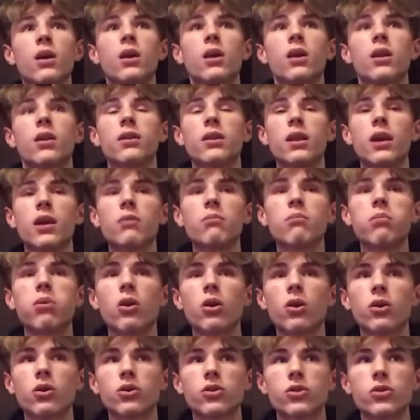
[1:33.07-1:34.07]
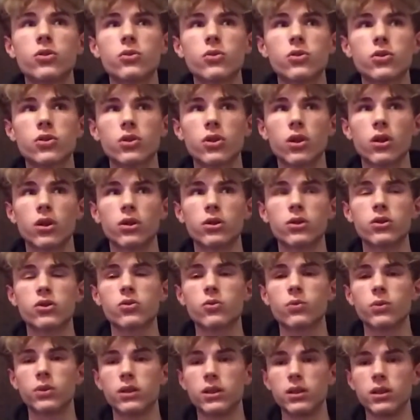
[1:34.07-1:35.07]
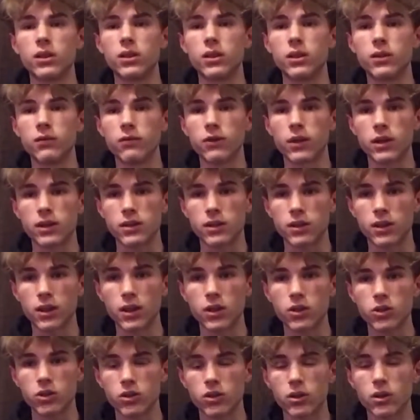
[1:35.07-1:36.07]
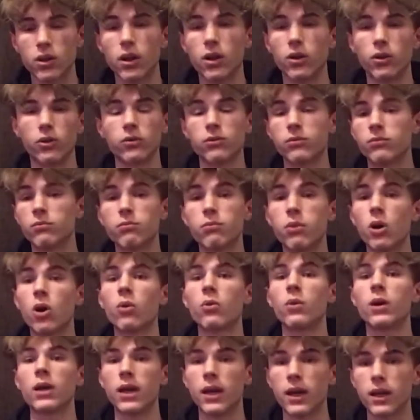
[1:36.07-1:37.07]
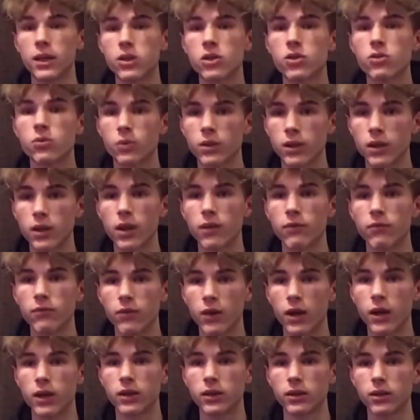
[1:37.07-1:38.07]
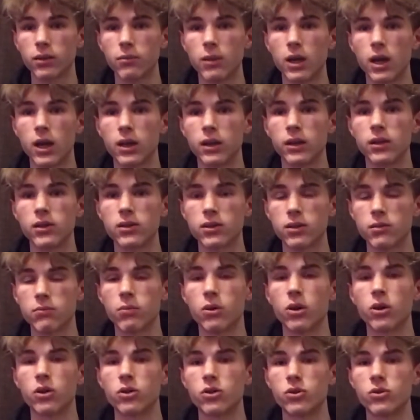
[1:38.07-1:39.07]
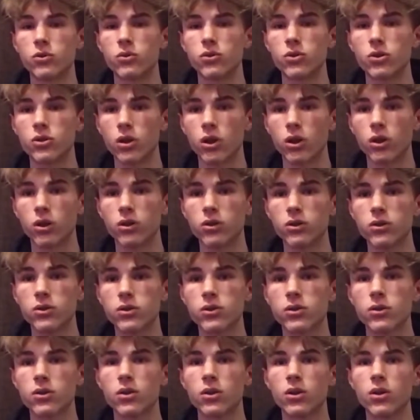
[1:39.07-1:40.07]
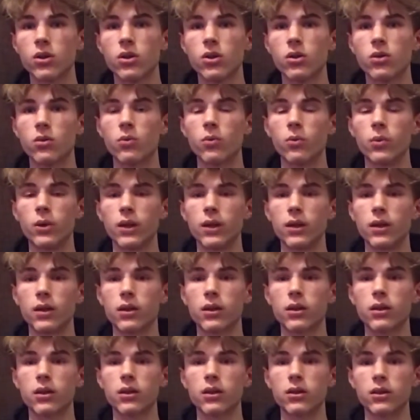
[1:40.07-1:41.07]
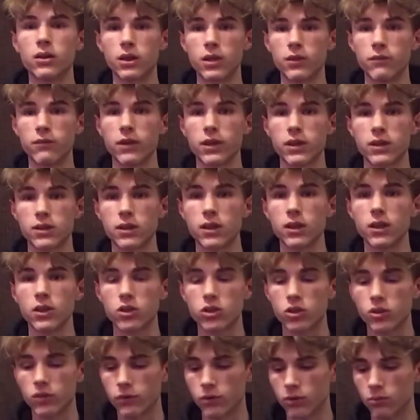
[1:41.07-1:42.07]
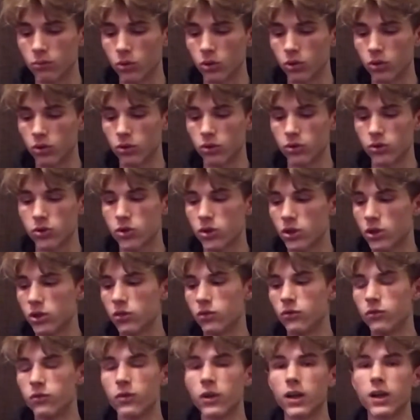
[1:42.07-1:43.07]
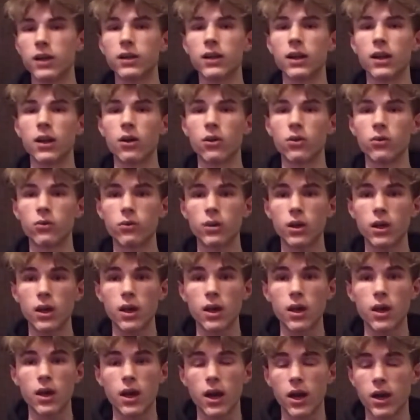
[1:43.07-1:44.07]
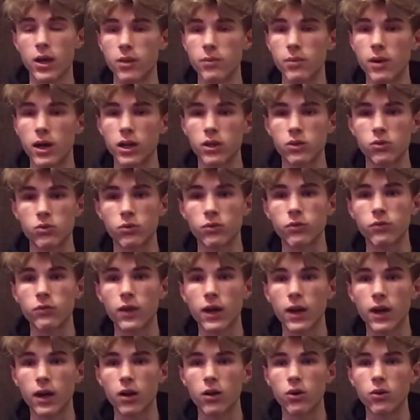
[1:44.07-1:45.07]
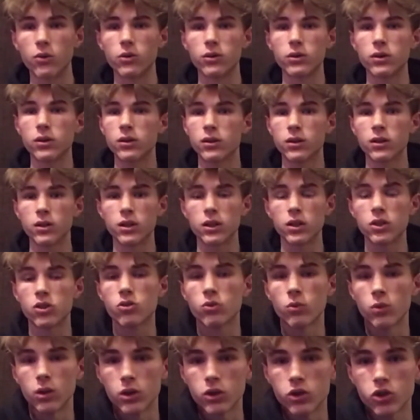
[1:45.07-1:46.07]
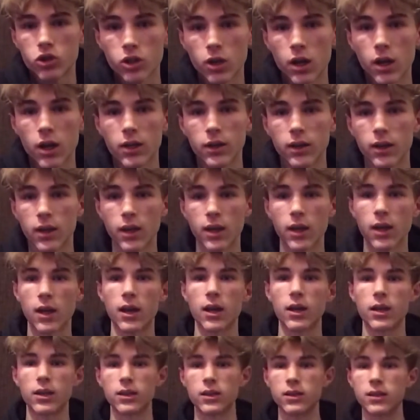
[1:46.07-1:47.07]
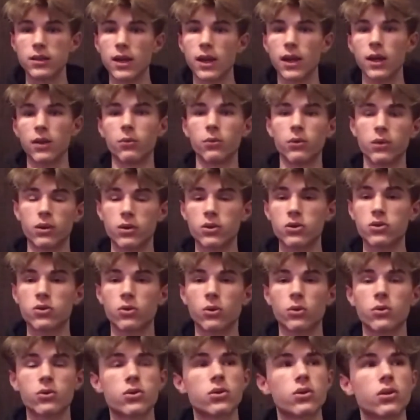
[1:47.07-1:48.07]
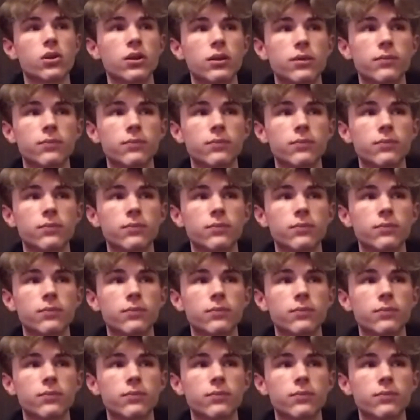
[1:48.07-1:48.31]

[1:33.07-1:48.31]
Then part two starts with the investigation, or part one ends with them finding the bodies, and part two starts with the investigation of the murders, and you find out how the bodies were found, each one shot in the head, and the dad with his throat slit.